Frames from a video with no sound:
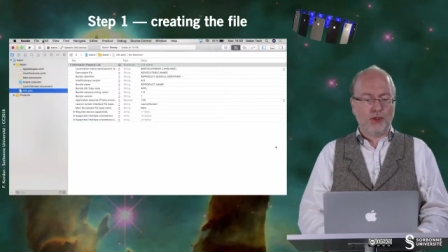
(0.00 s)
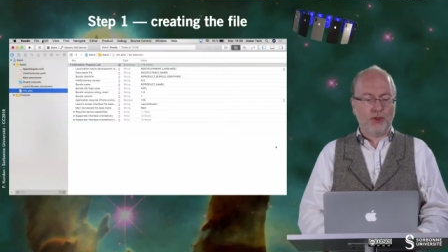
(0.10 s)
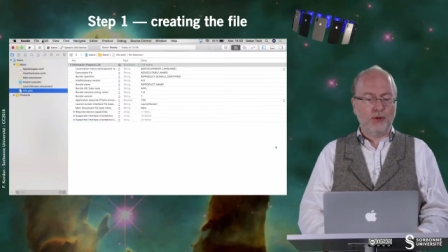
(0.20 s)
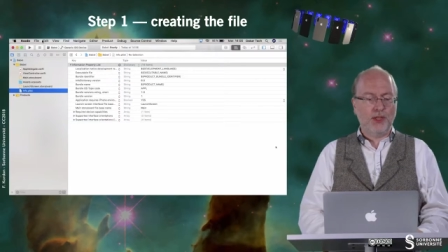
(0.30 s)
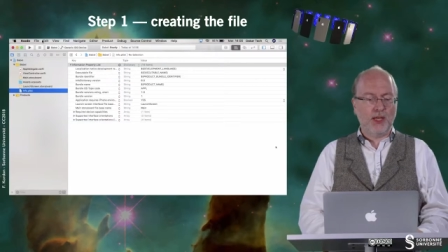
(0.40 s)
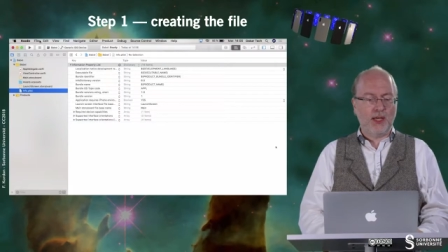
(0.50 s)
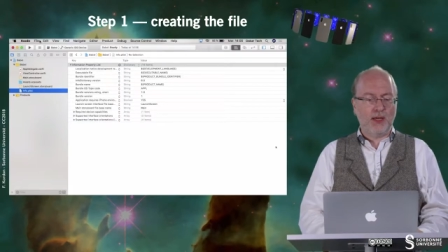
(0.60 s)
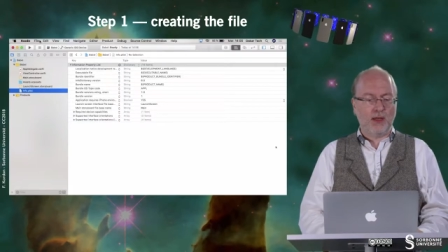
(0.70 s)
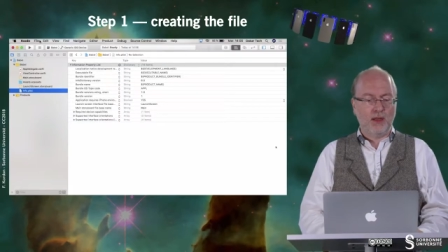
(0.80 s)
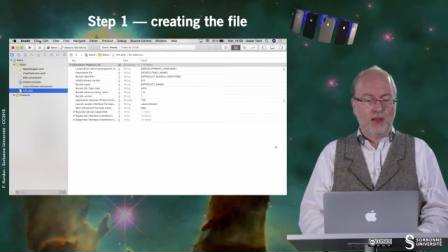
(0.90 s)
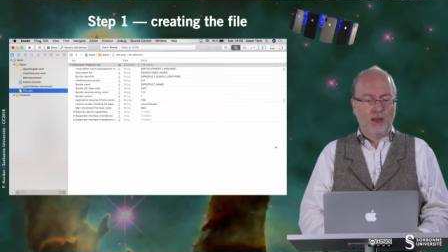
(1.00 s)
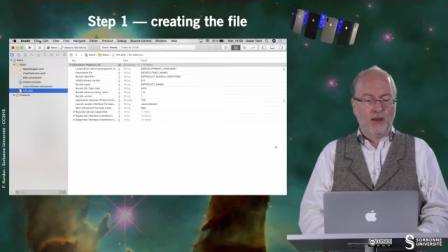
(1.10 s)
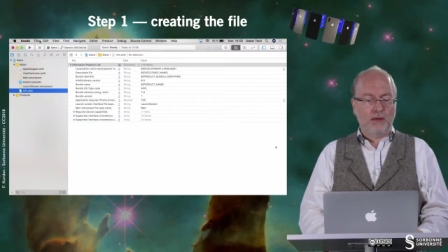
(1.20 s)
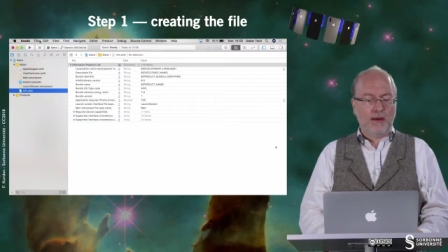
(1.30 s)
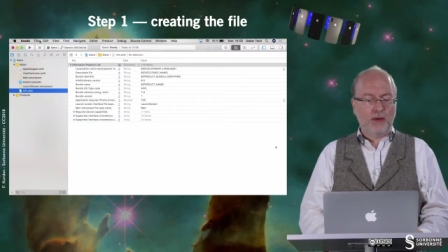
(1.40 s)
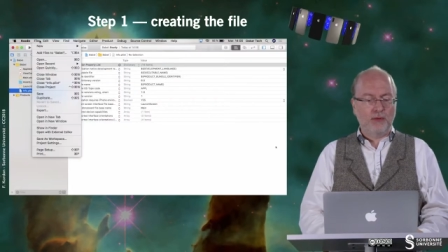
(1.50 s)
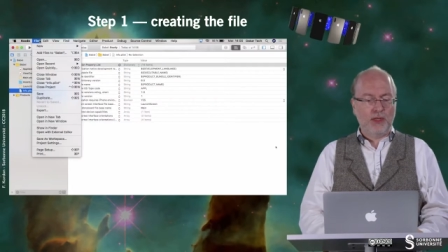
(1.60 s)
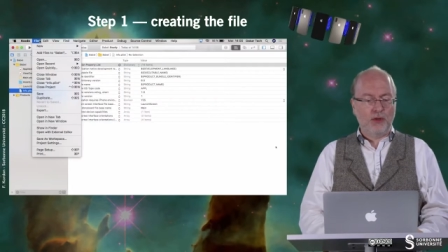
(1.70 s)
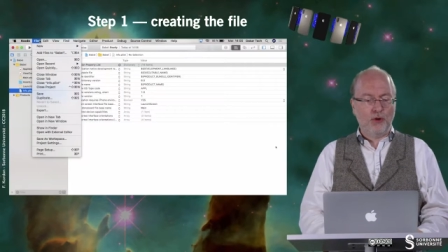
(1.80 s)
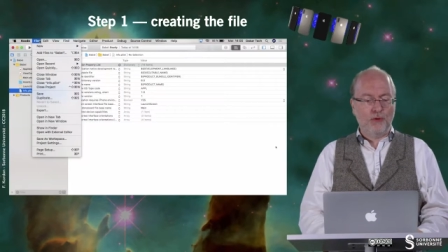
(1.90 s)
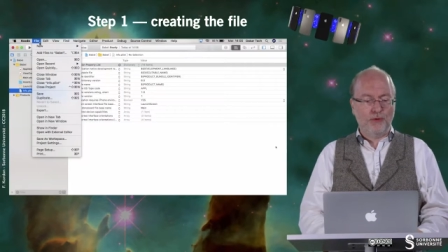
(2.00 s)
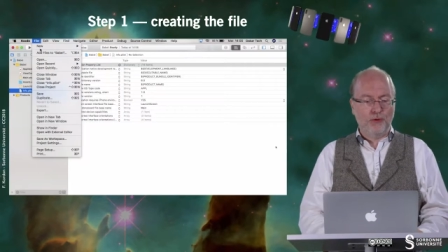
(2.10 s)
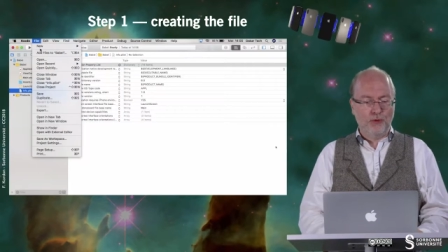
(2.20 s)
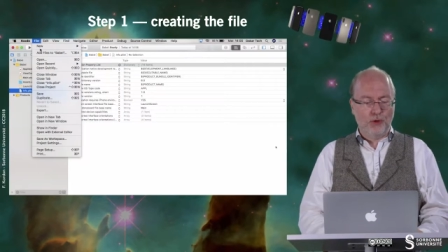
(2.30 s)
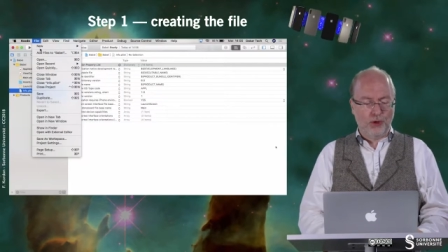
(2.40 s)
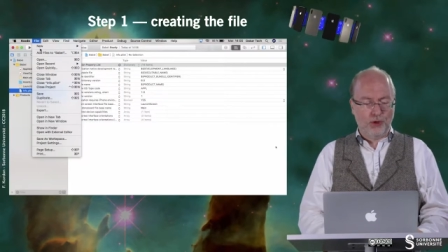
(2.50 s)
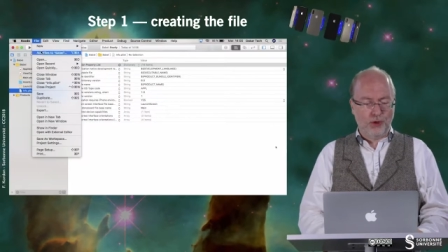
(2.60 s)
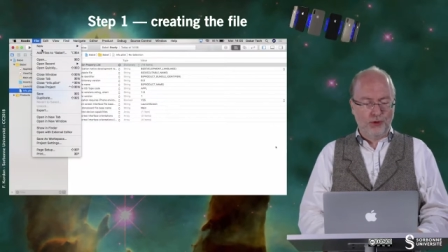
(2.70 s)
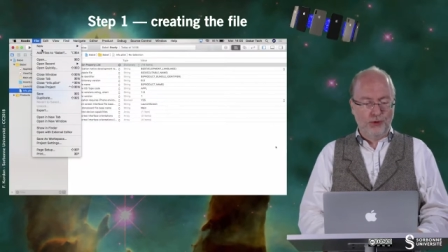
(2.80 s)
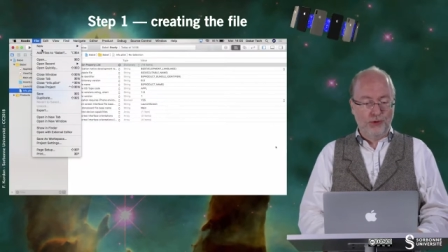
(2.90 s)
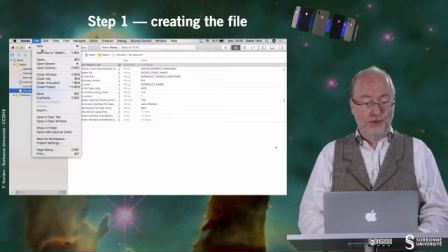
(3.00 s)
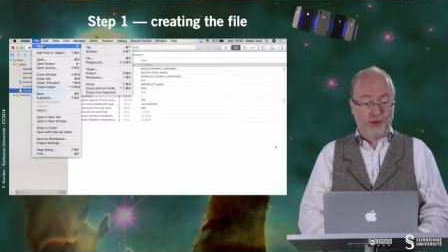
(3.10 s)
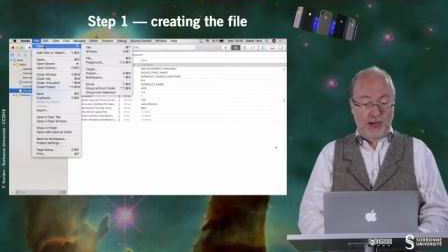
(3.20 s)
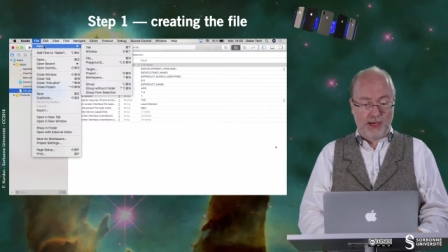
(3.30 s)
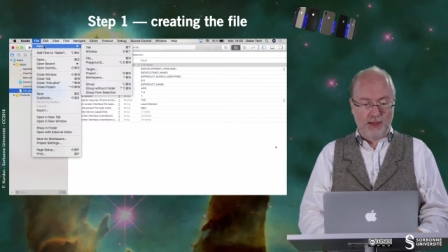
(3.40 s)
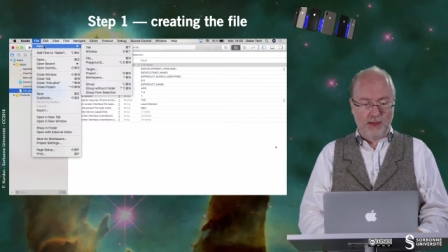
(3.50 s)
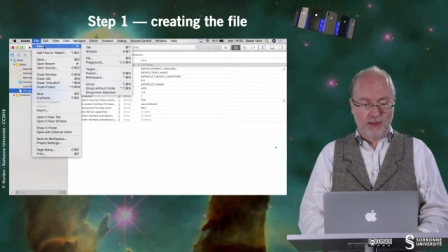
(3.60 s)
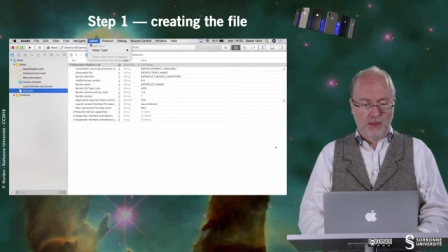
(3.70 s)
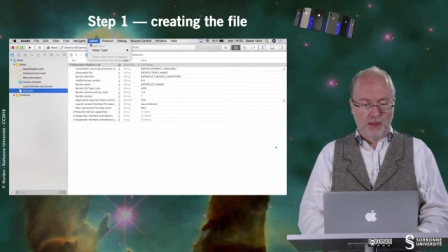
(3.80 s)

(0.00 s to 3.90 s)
so here uh, I will go through a new file.